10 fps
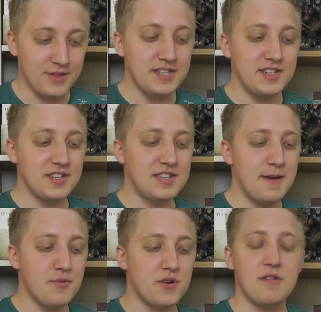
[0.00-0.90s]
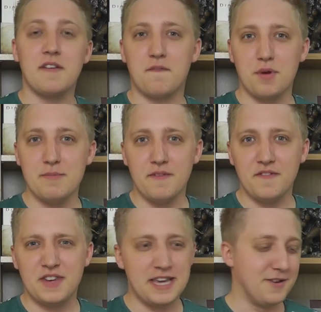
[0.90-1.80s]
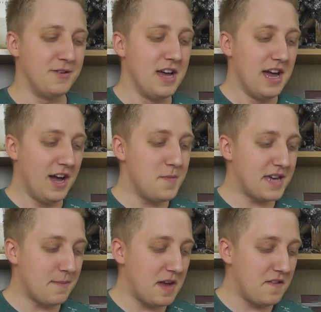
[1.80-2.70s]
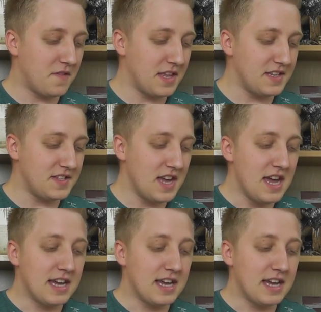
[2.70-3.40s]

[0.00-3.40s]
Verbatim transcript: This is a temporary 3-month deal. I hope we get paid for this.